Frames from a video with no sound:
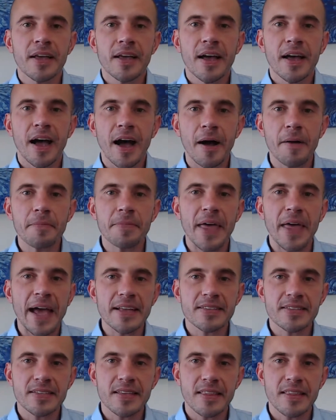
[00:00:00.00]

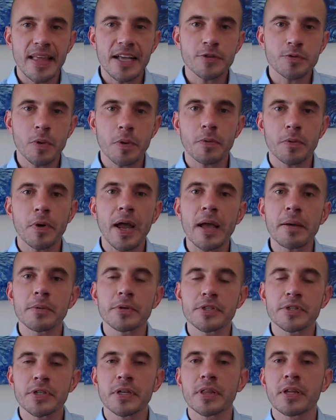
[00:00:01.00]
that's where we're able
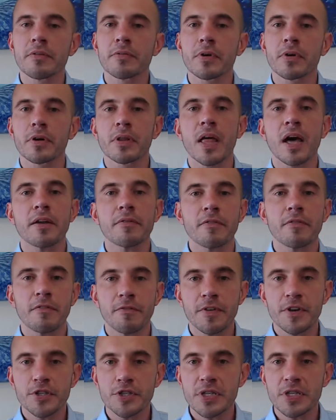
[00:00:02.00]
to deliver a lot of
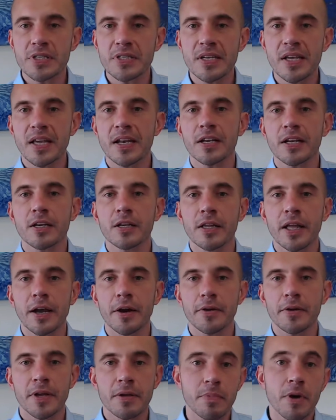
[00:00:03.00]
efficiency and
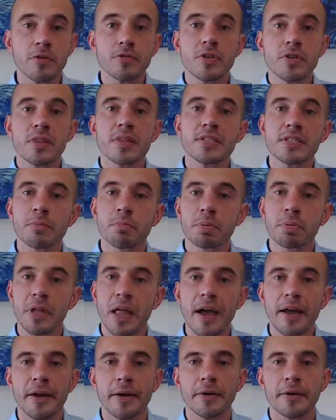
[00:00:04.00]
clarity, both to the
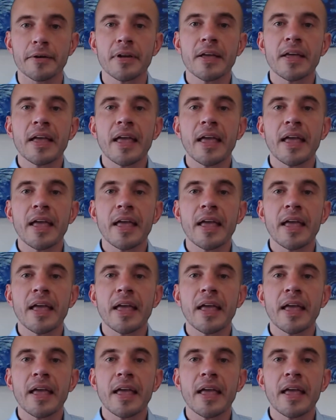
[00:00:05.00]
supplier